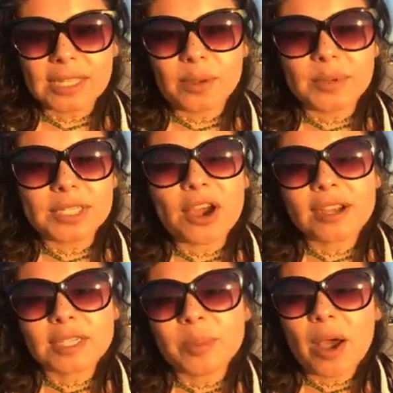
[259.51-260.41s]
like we
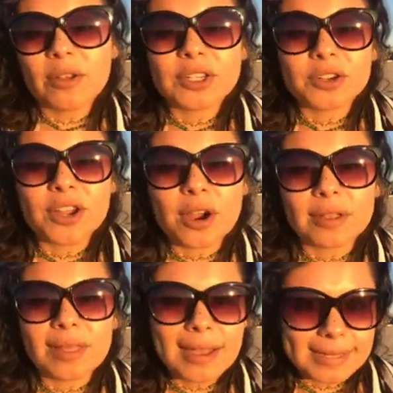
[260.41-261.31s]
talked about during
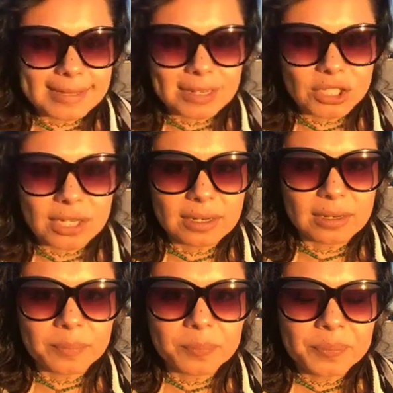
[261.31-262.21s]
our last
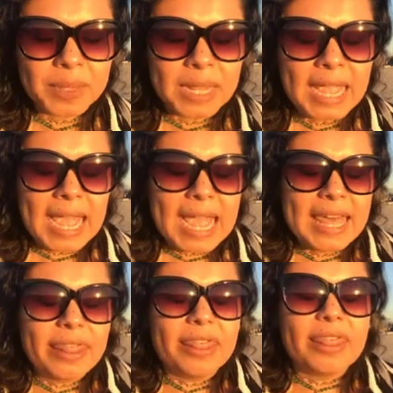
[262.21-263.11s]
session.
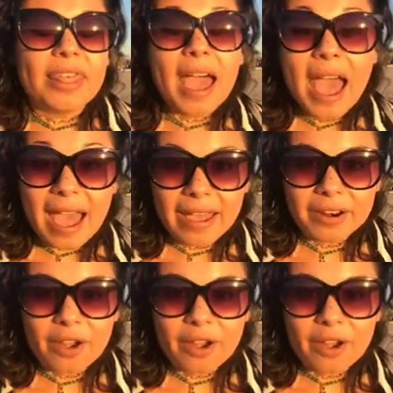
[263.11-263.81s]
And that